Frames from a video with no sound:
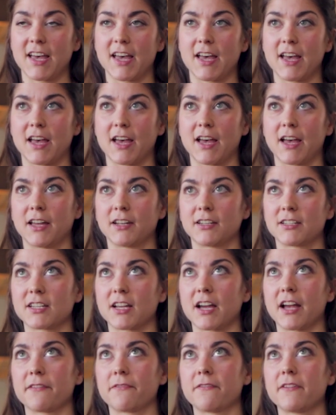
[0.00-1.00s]
And
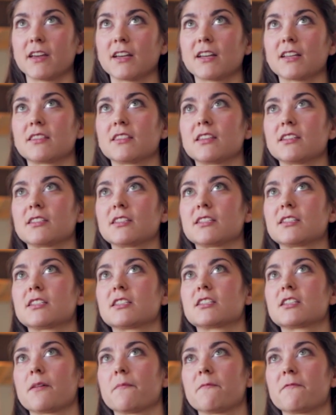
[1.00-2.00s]
I think this
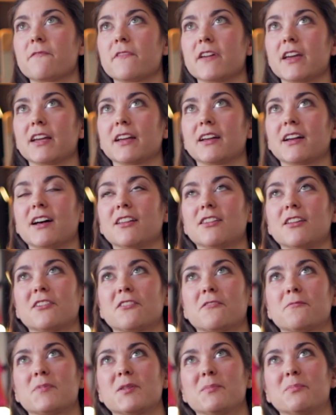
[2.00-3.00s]
is something a
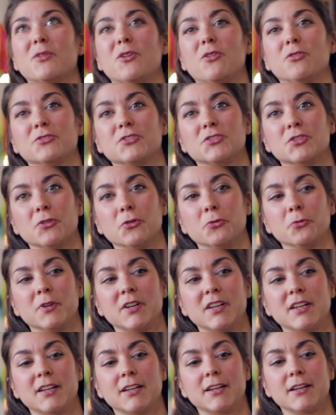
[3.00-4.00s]
lot of people also